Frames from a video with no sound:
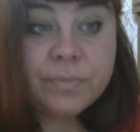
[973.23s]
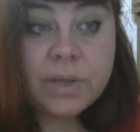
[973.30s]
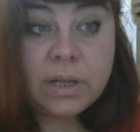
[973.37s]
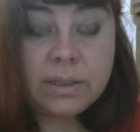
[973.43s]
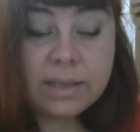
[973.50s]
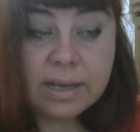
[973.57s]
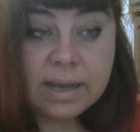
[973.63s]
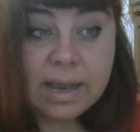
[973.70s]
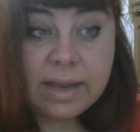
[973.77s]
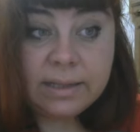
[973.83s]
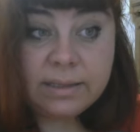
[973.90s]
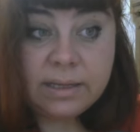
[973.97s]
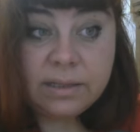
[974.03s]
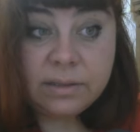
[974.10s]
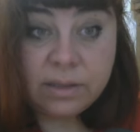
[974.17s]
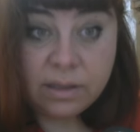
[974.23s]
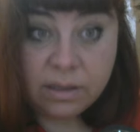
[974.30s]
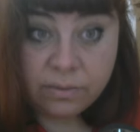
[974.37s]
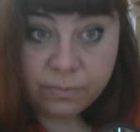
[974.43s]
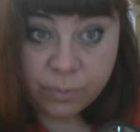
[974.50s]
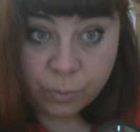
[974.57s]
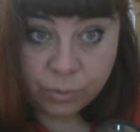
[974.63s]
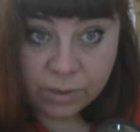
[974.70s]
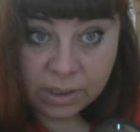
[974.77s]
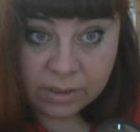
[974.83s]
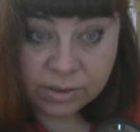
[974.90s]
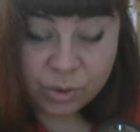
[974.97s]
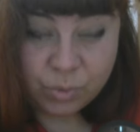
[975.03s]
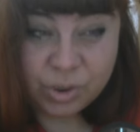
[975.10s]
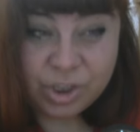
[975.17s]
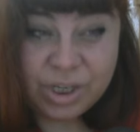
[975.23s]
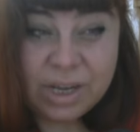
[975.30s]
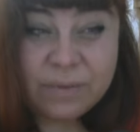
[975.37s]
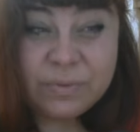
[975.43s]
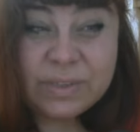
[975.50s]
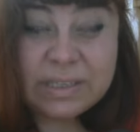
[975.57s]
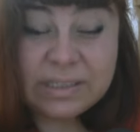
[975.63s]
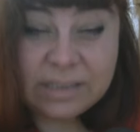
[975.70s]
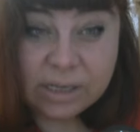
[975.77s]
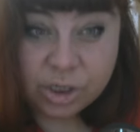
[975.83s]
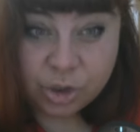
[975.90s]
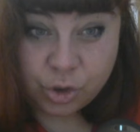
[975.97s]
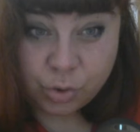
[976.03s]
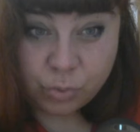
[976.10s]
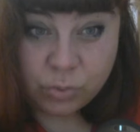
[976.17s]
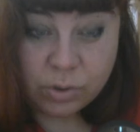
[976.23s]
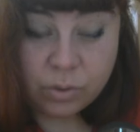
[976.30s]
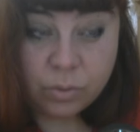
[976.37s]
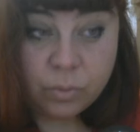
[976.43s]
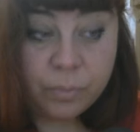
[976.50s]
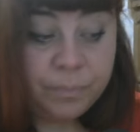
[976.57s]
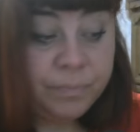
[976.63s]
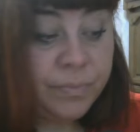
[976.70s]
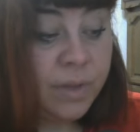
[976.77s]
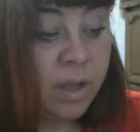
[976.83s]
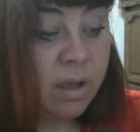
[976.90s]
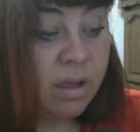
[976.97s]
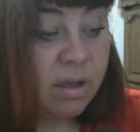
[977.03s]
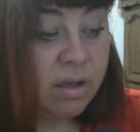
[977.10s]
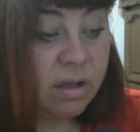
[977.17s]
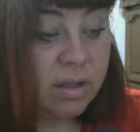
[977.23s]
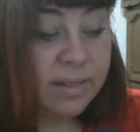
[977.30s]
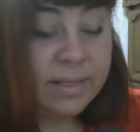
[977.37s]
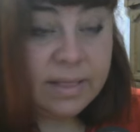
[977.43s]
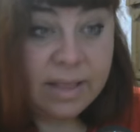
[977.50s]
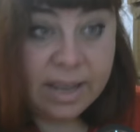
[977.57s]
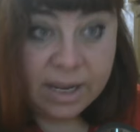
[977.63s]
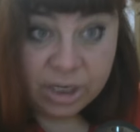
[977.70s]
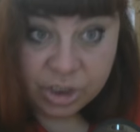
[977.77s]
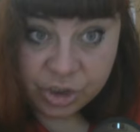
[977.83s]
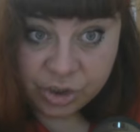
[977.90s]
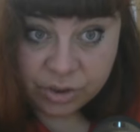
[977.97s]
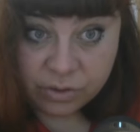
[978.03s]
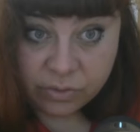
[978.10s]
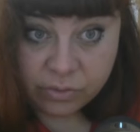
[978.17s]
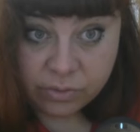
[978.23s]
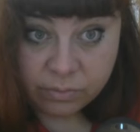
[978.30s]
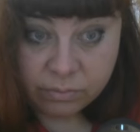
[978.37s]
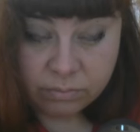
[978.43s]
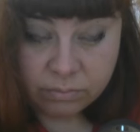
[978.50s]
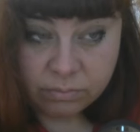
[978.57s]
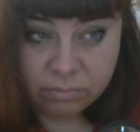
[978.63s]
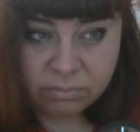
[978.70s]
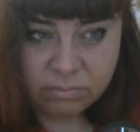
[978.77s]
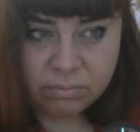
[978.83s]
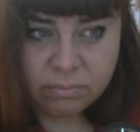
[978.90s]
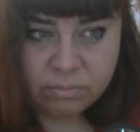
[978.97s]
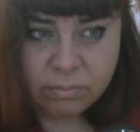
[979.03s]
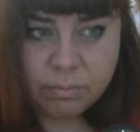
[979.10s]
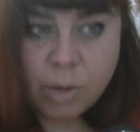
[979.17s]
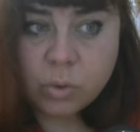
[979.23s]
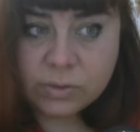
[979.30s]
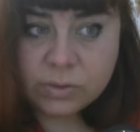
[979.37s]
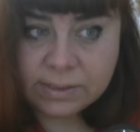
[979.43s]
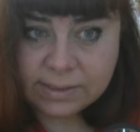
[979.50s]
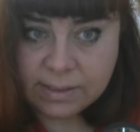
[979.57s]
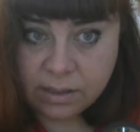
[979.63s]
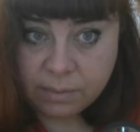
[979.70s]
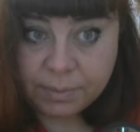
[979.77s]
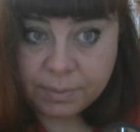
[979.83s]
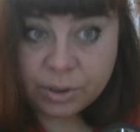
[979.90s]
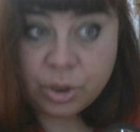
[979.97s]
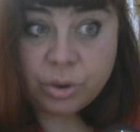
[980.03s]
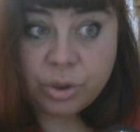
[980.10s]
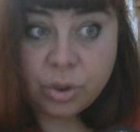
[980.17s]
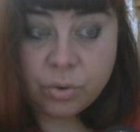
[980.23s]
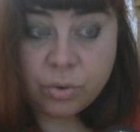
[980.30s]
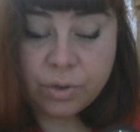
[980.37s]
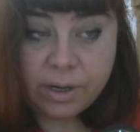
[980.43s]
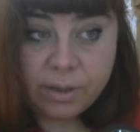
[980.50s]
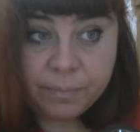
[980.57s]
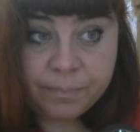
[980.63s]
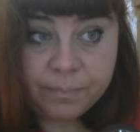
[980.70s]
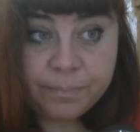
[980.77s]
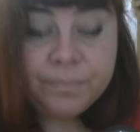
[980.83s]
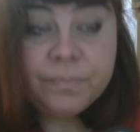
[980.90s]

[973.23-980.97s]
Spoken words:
the guy did evil things which have sexual nature mostly, but not only.